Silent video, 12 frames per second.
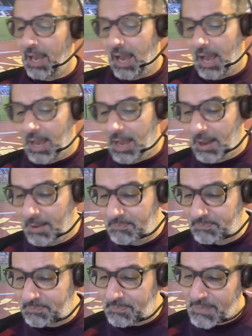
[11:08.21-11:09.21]

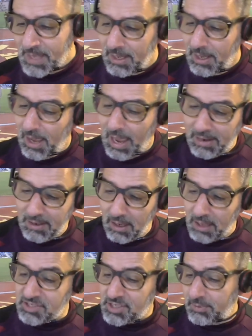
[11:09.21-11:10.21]
And
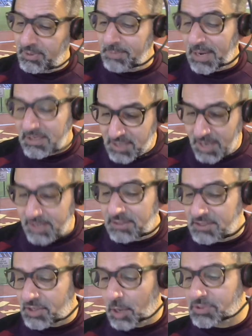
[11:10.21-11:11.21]
last year, he maintained
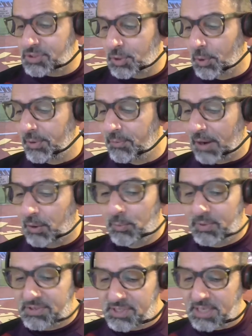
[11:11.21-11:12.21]
his goal scoring
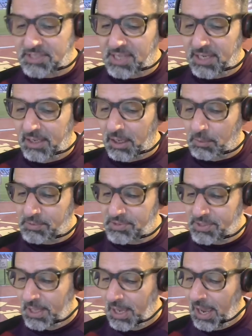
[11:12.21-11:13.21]
record with 16 goals.